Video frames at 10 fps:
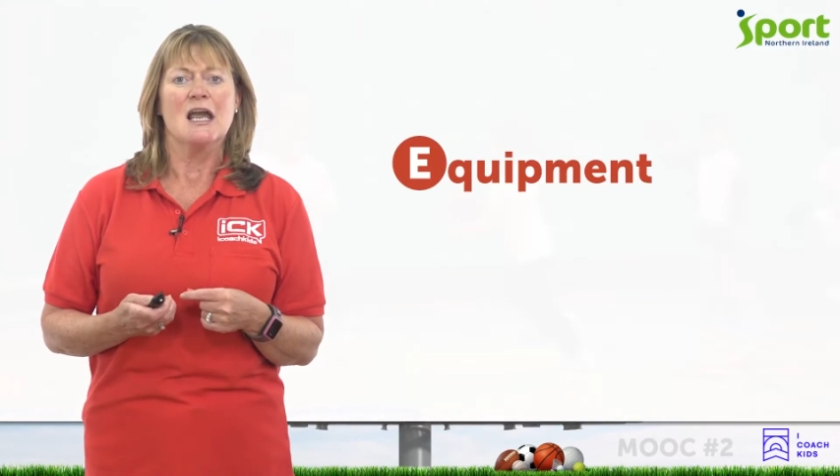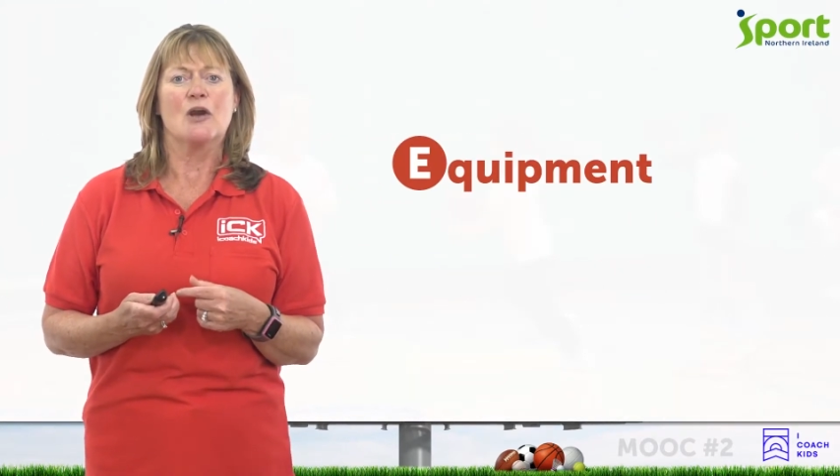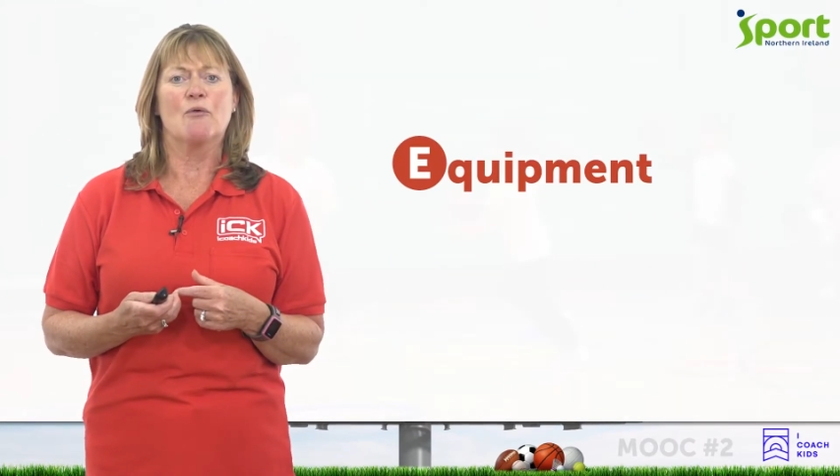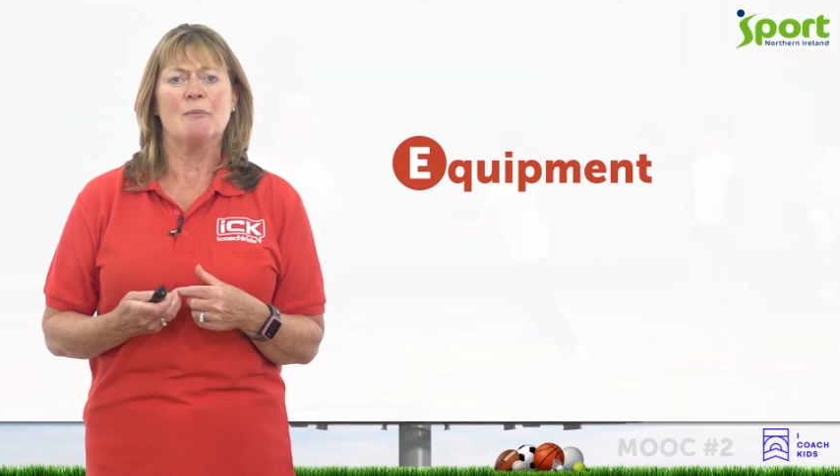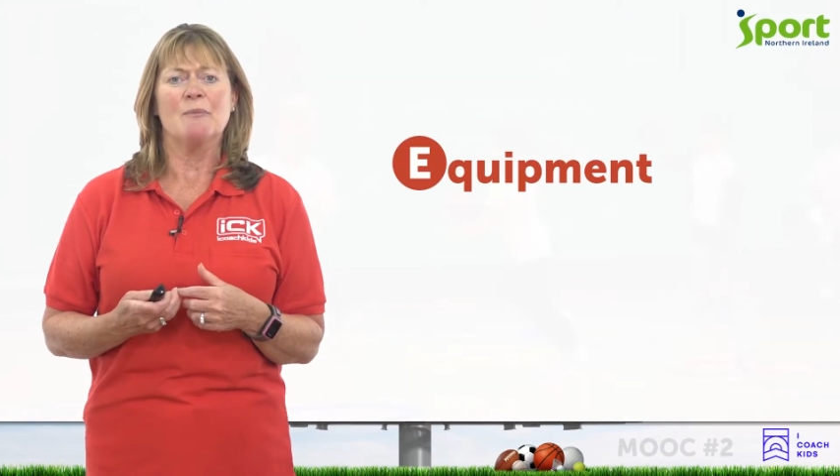
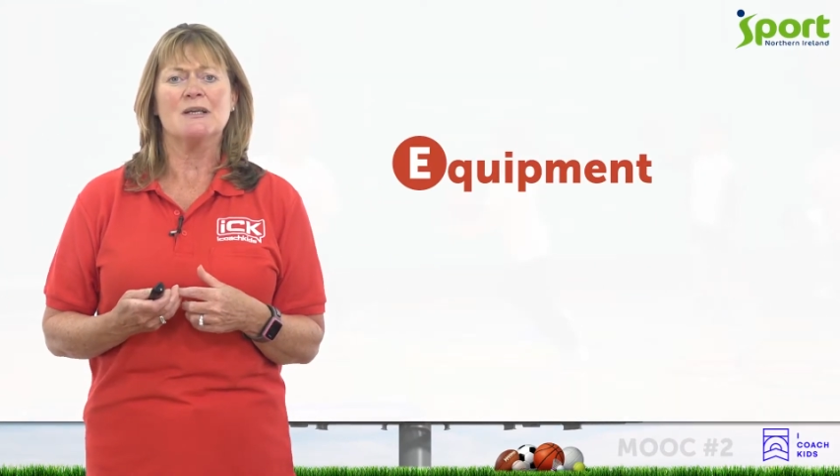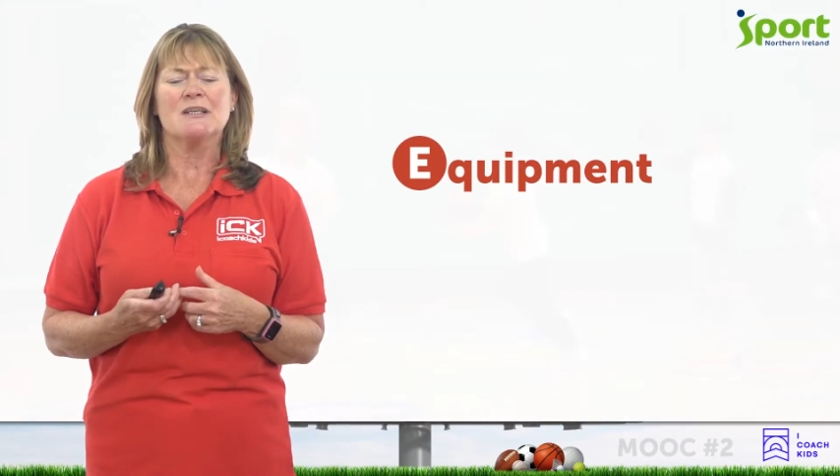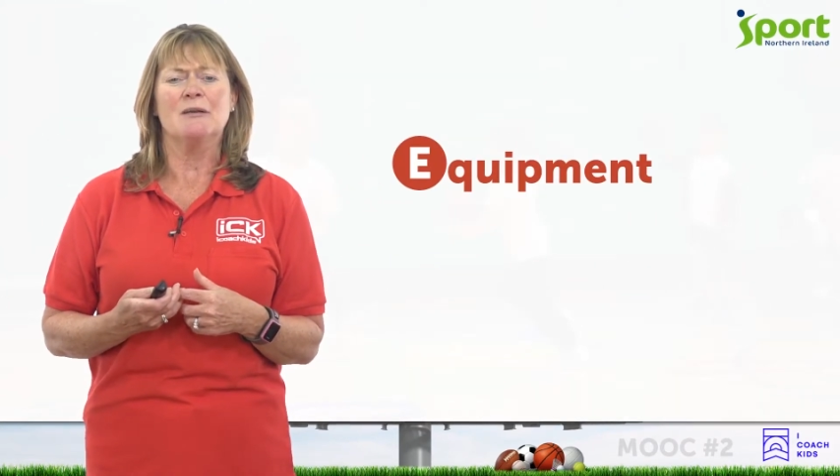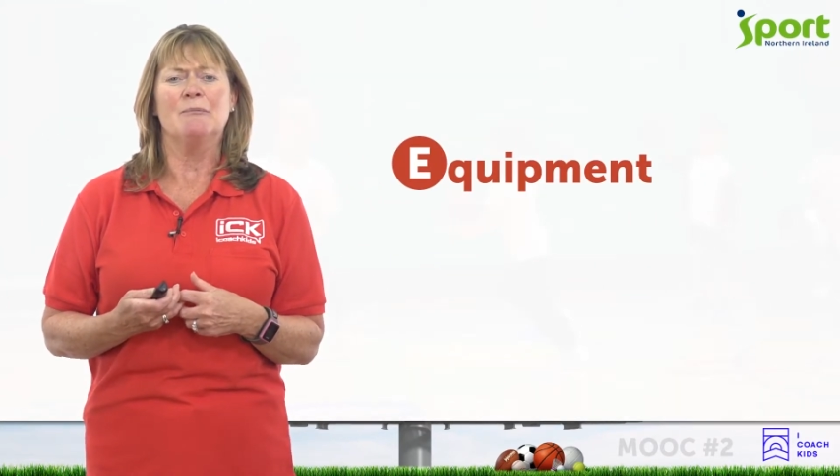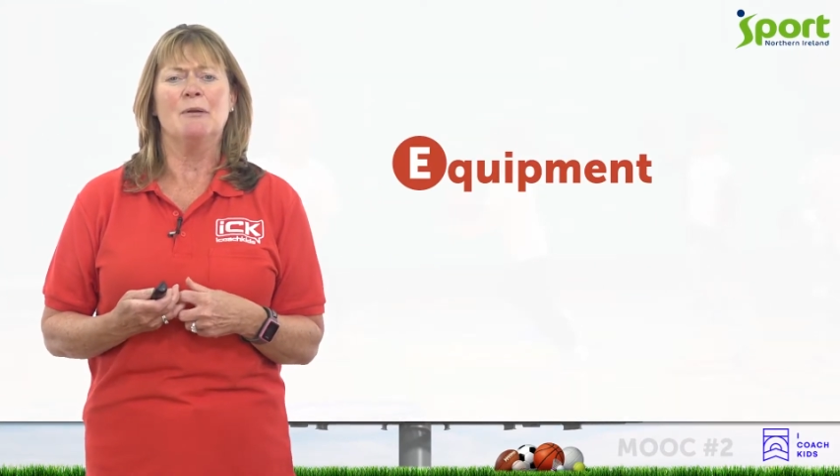
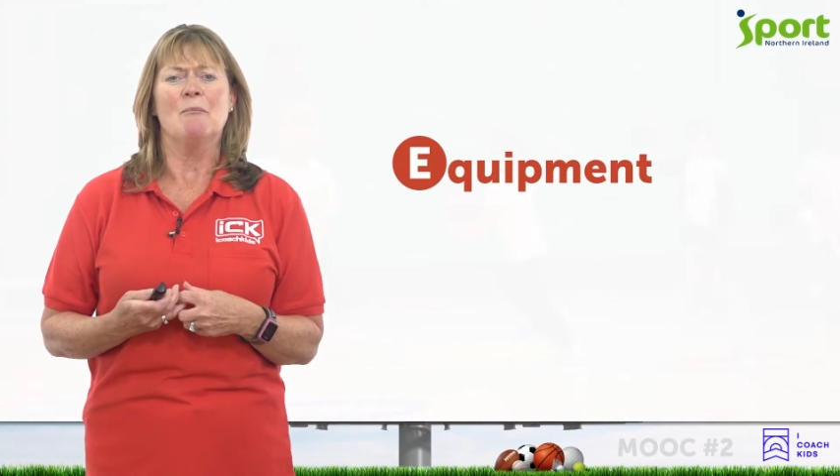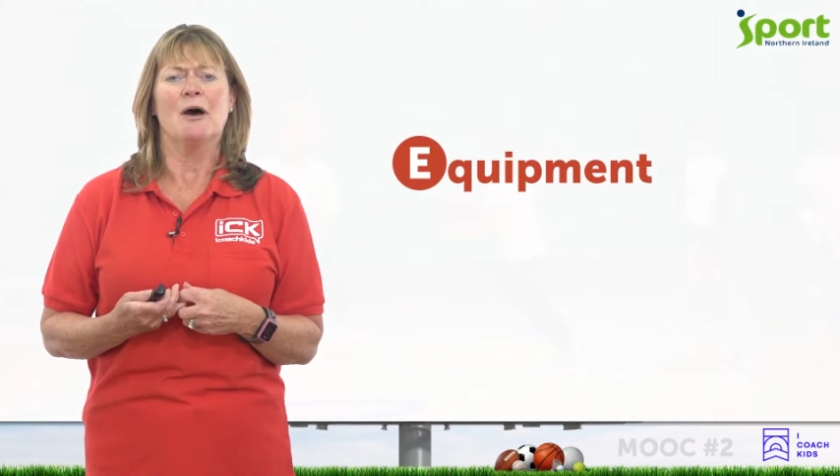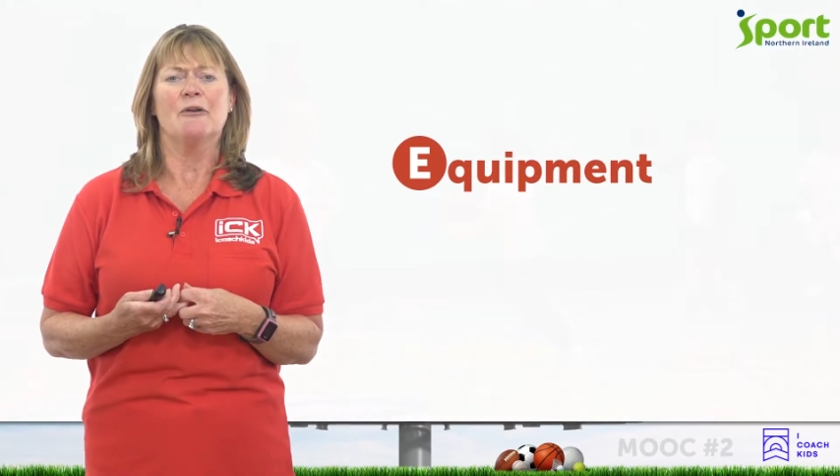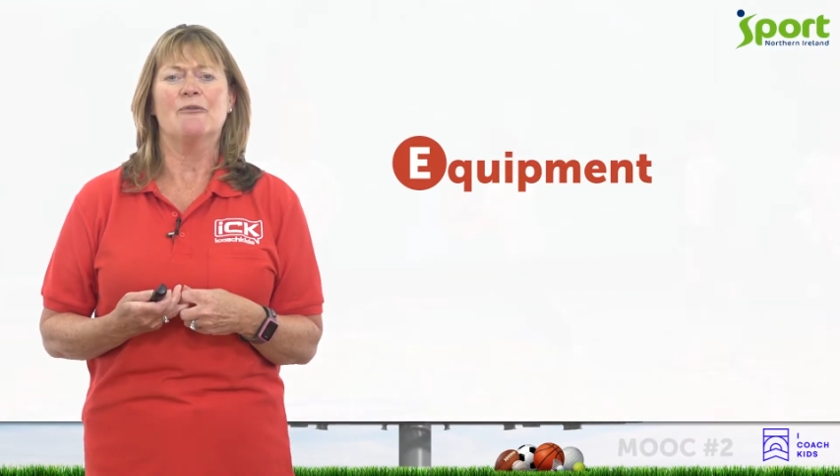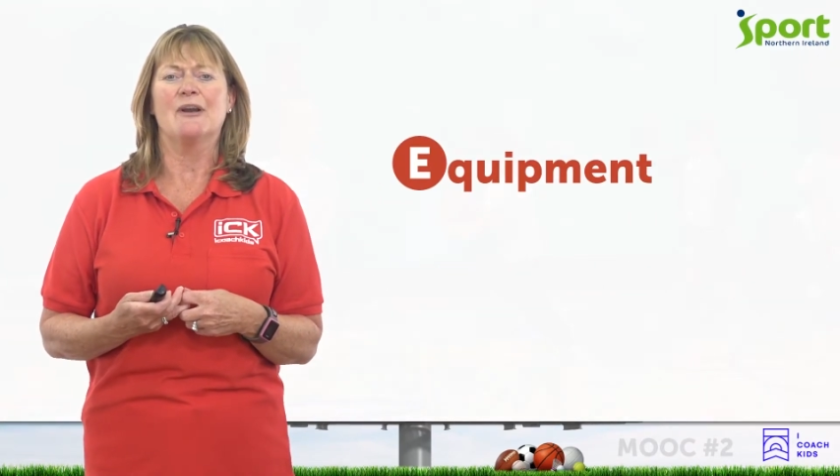Equipment can be
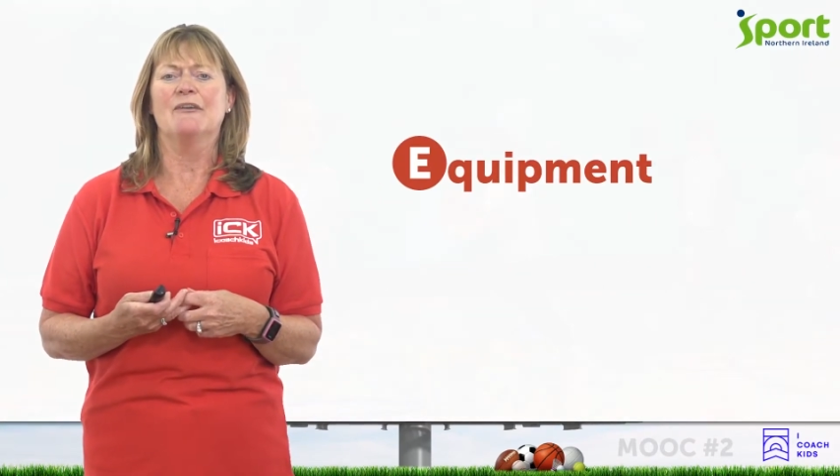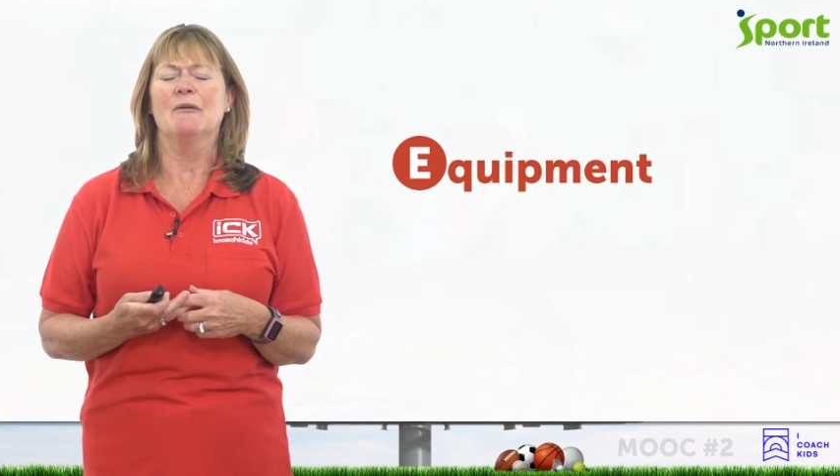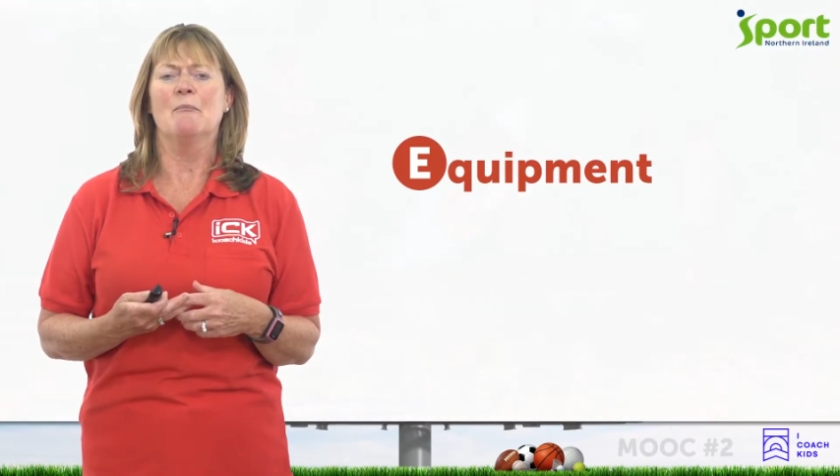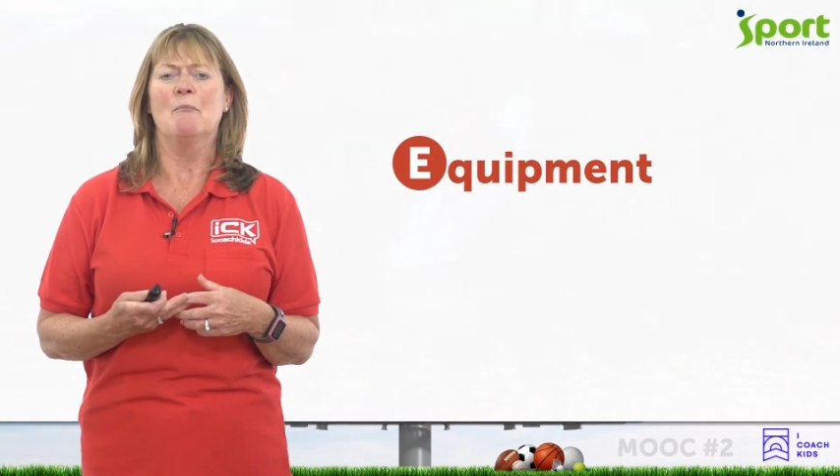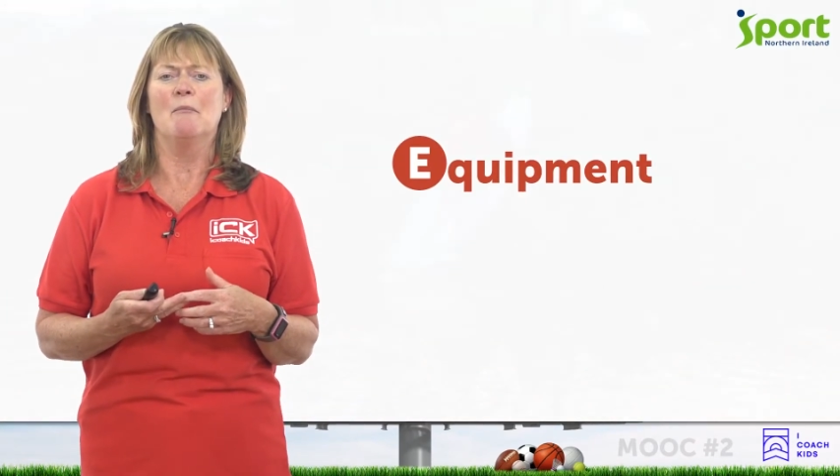modified
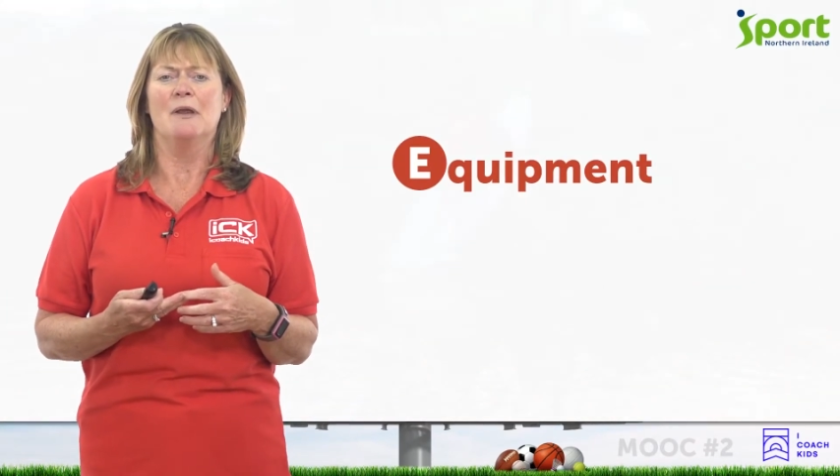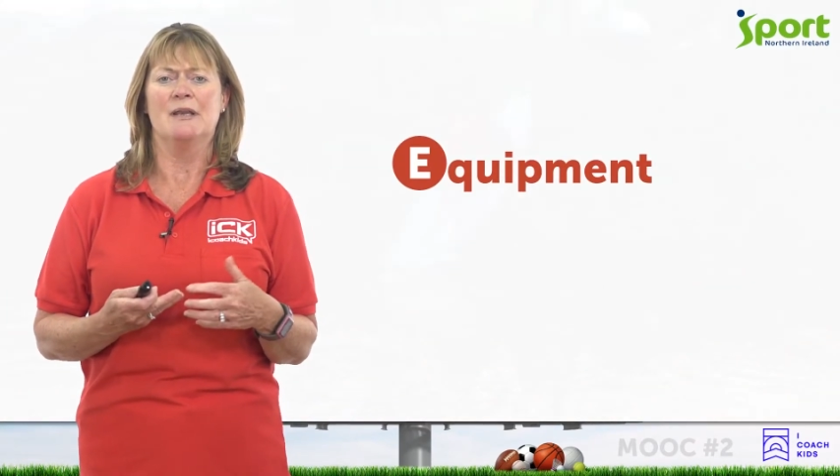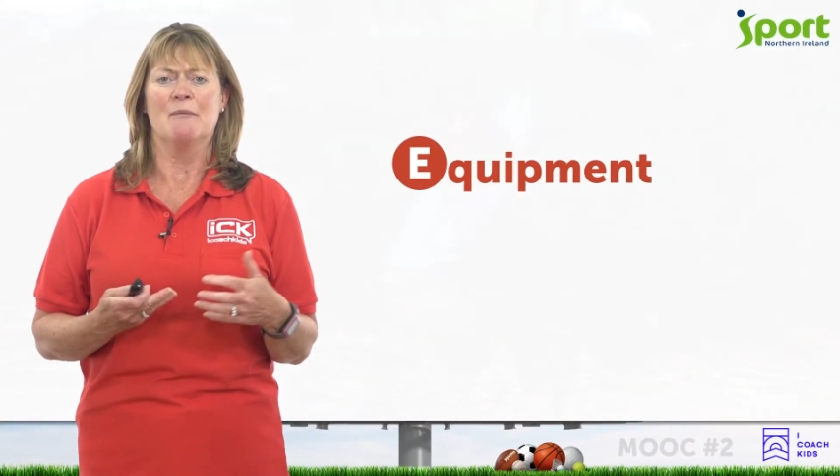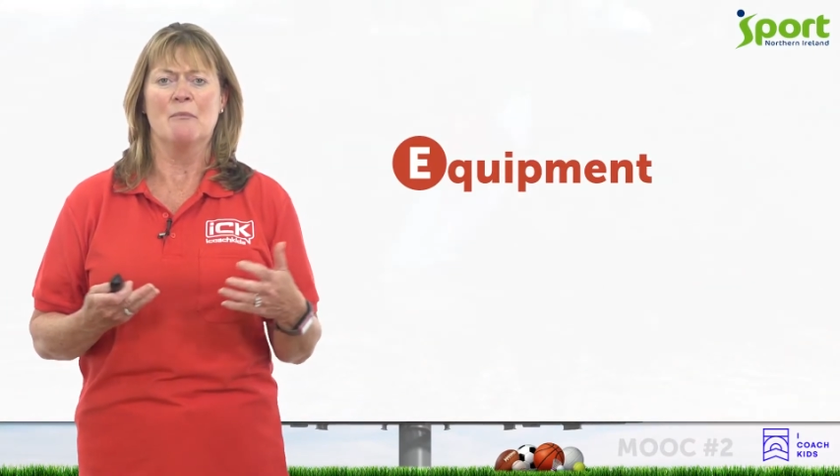in a